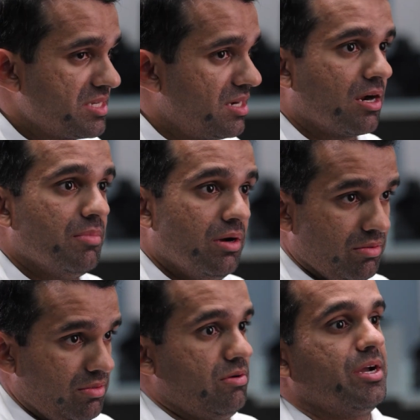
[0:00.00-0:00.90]
going to talk
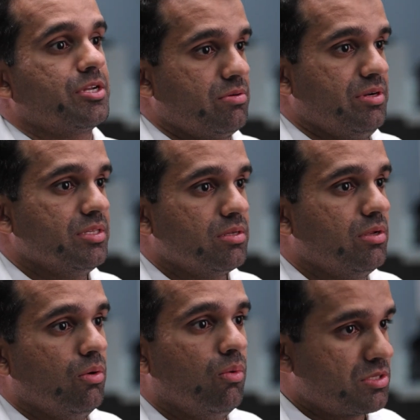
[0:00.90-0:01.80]
about their x-rays,
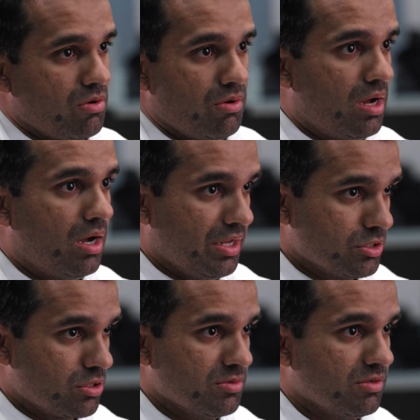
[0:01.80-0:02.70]
you know, what's going on
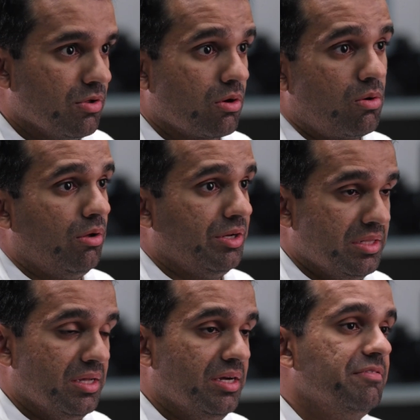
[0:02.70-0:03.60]
in terms of their quality
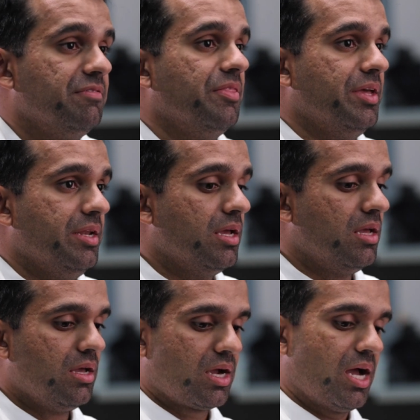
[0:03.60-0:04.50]
of life, and then
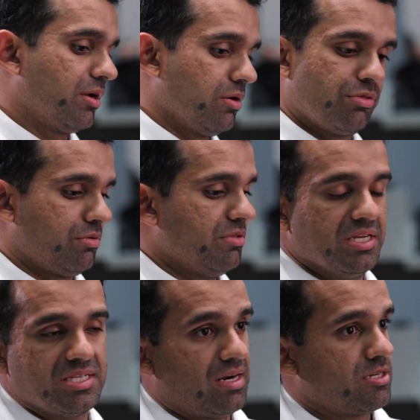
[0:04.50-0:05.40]
kind of go through
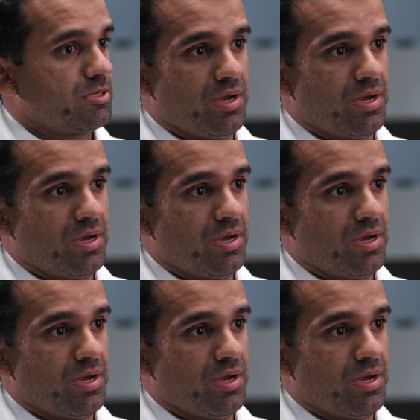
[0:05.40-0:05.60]
the entire